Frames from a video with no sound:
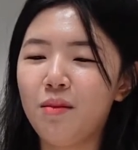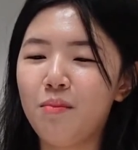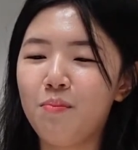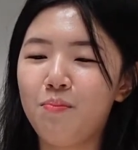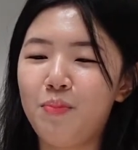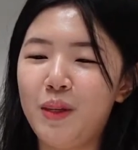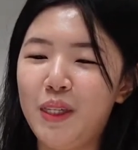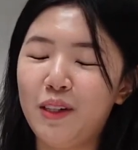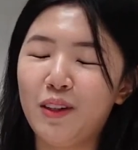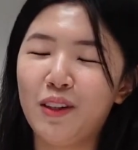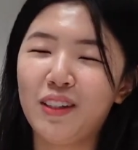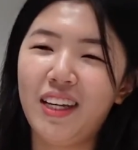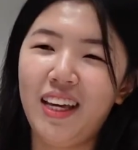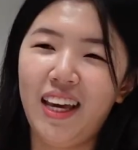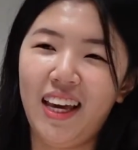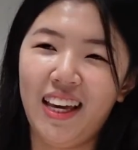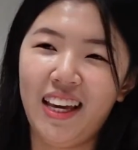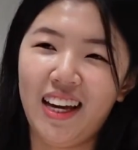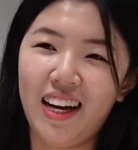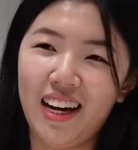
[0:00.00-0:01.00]
Beyond
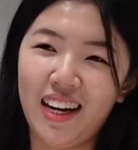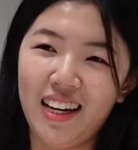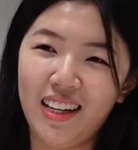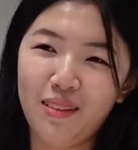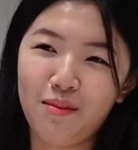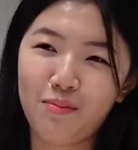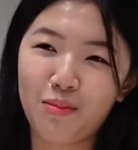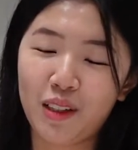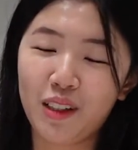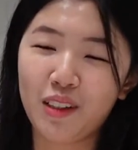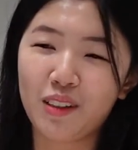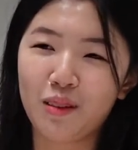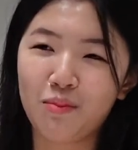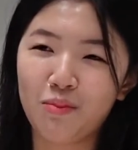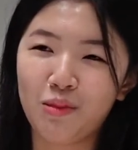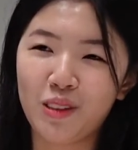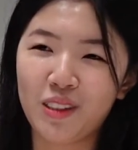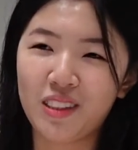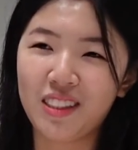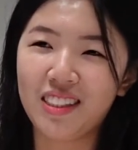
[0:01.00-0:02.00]
AI,
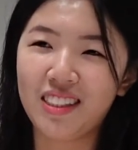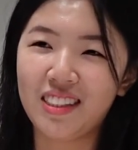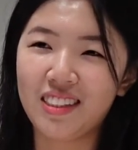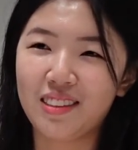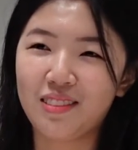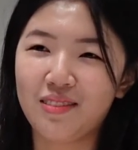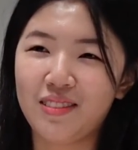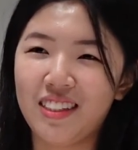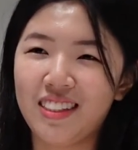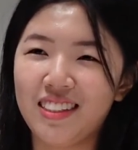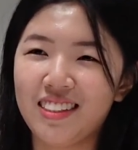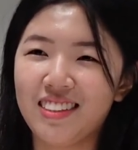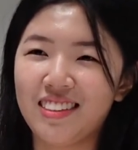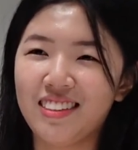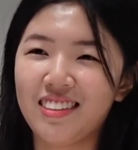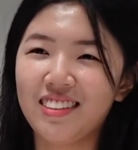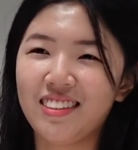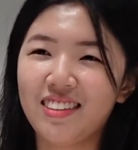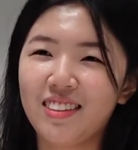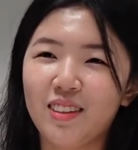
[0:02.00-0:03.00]
Brain-Computer
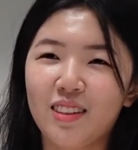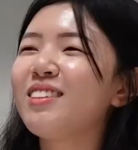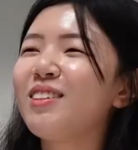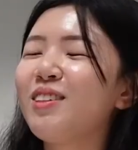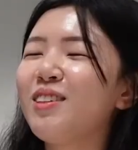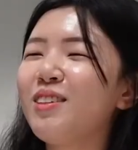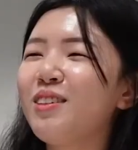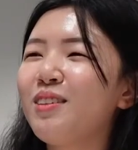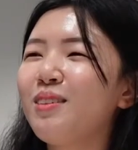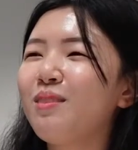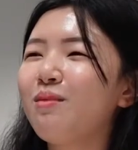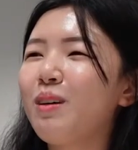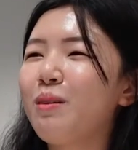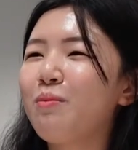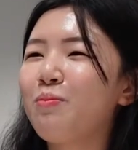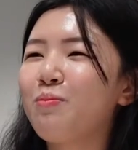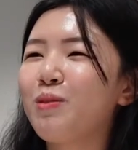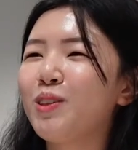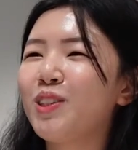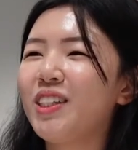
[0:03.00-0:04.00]
Interfaces. So
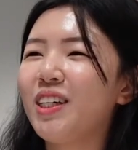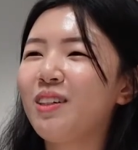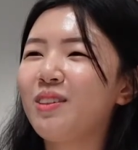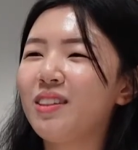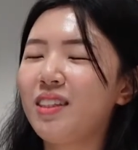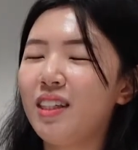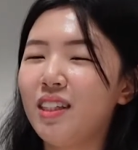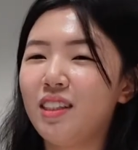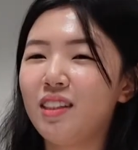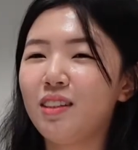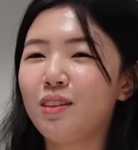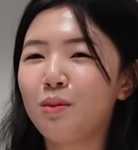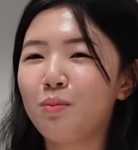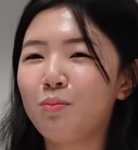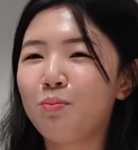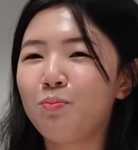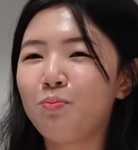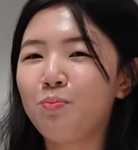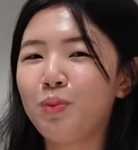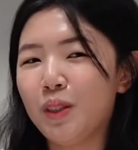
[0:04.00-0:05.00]
my project was actually to
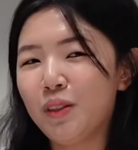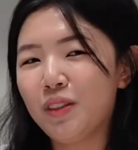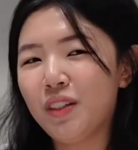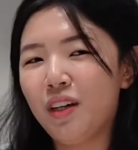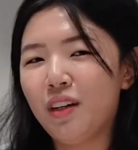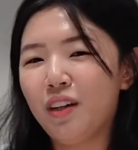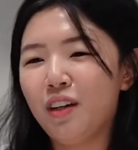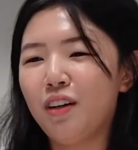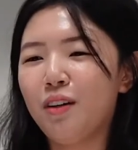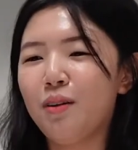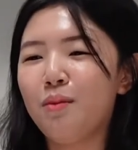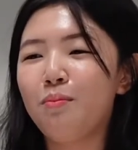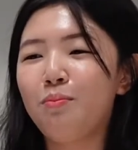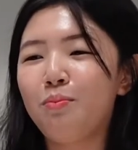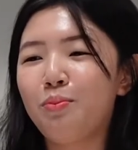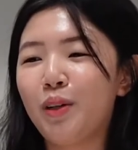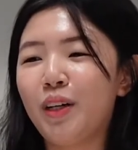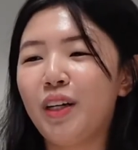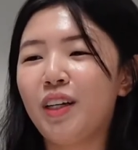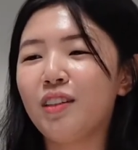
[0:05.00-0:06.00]
build a
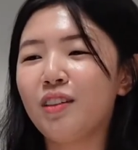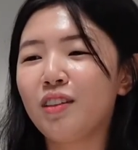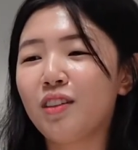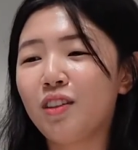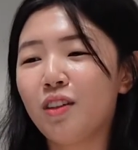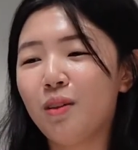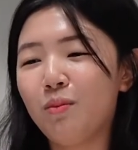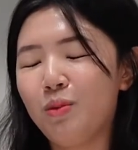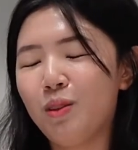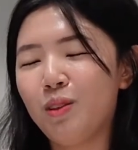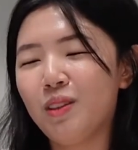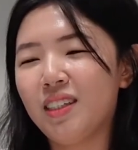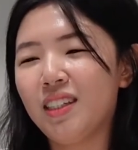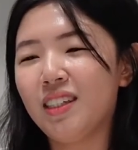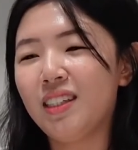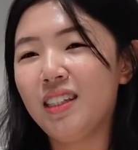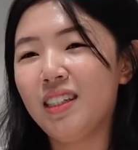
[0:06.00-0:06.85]
brain-computer